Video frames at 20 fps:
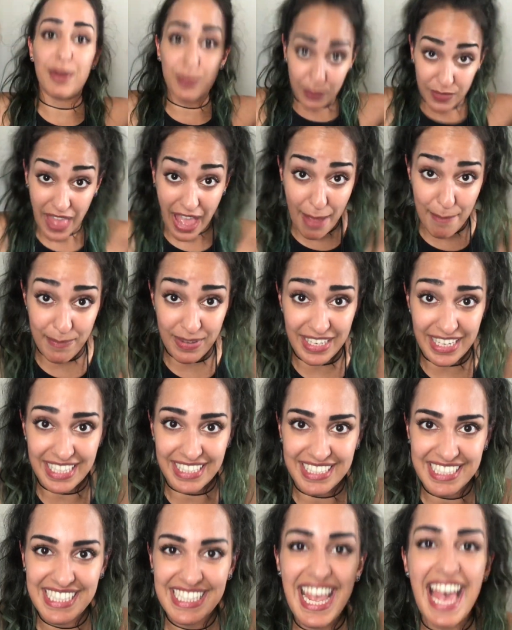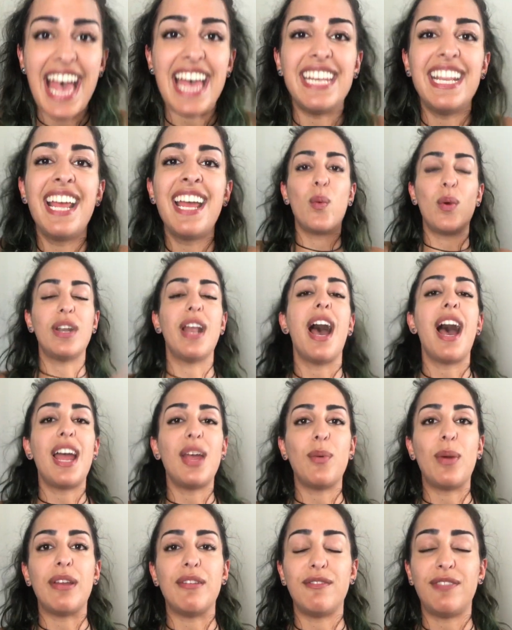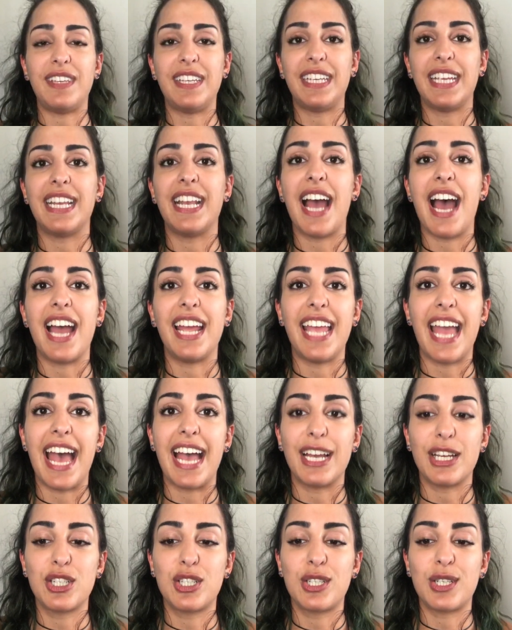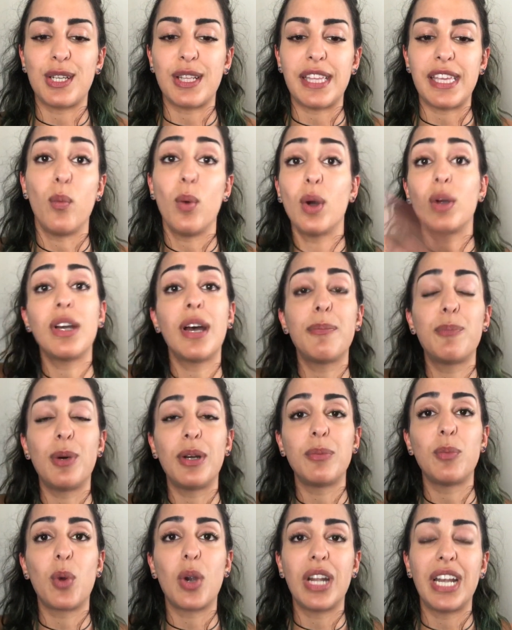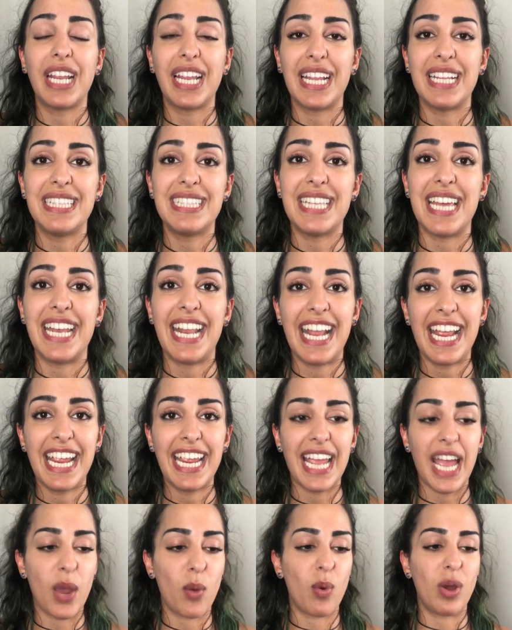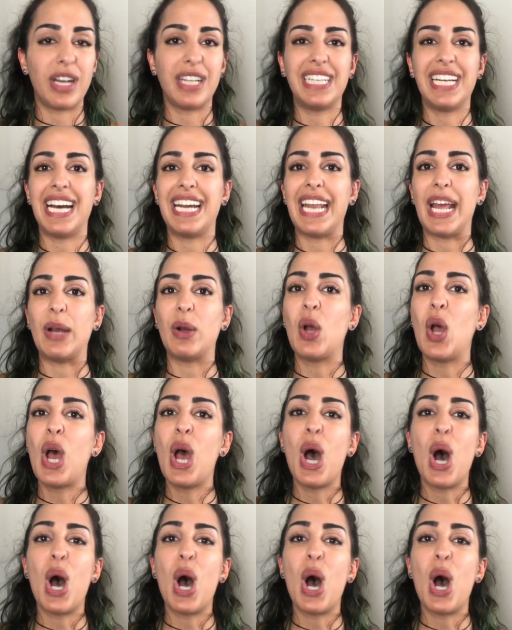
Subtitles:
That being said, when I went vegan, I actually woke up one morning and said, hey, I want to cut out